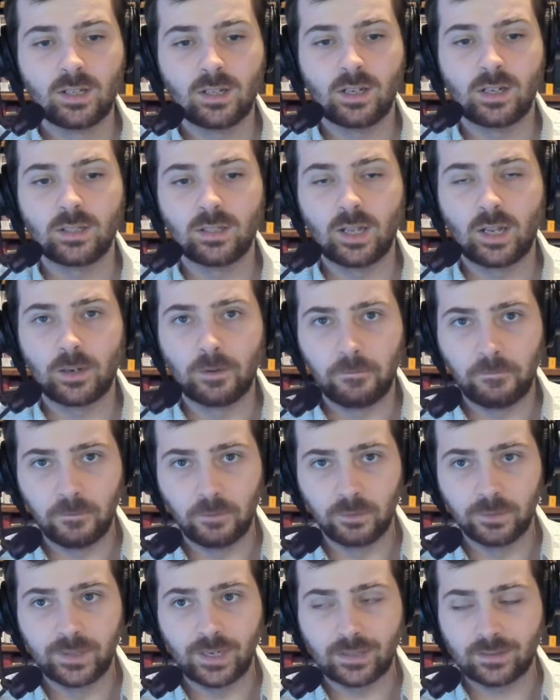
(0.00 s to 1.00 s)
a lot of
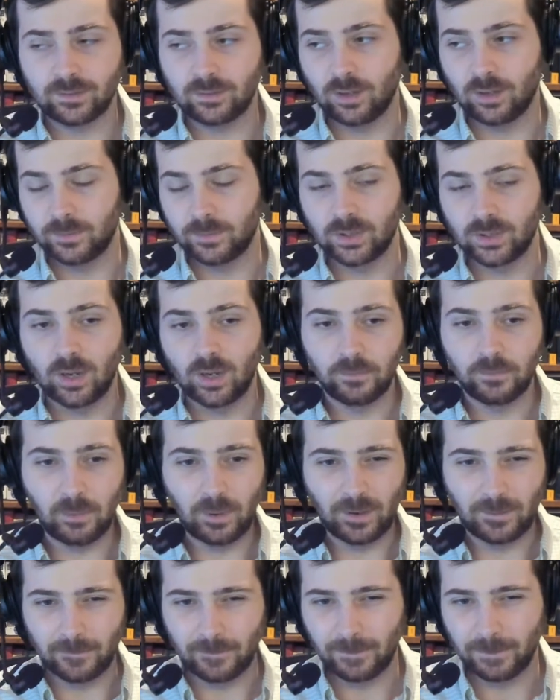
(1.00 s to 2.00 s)
full desktop software.